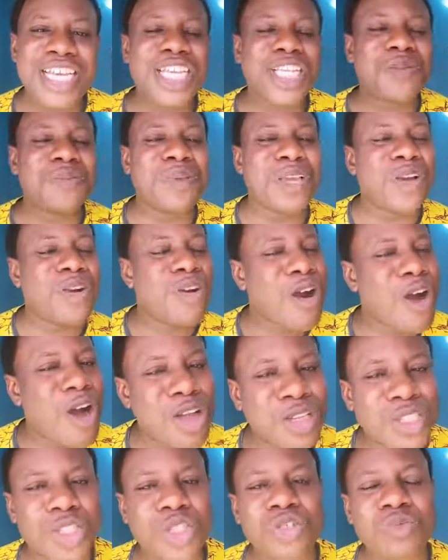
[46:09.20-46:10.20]
It's
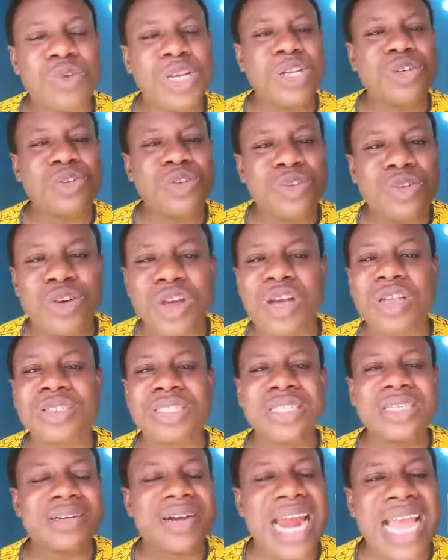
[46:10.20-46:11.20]
because we do
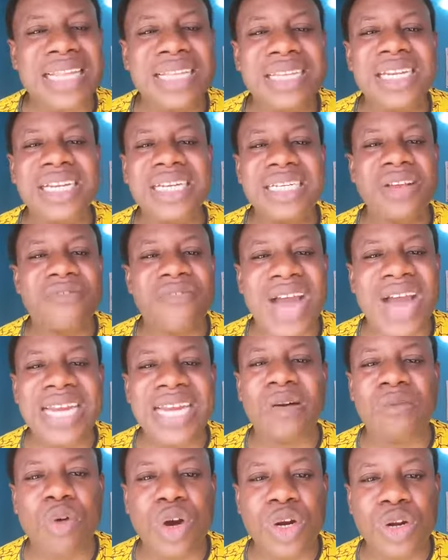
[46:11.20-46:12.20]
not rightly
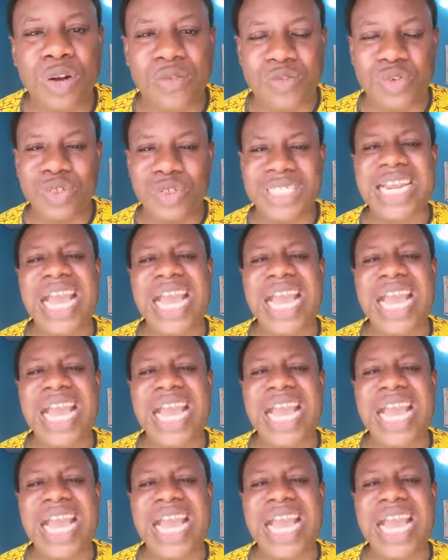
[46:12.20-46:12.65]
divide the word of truth.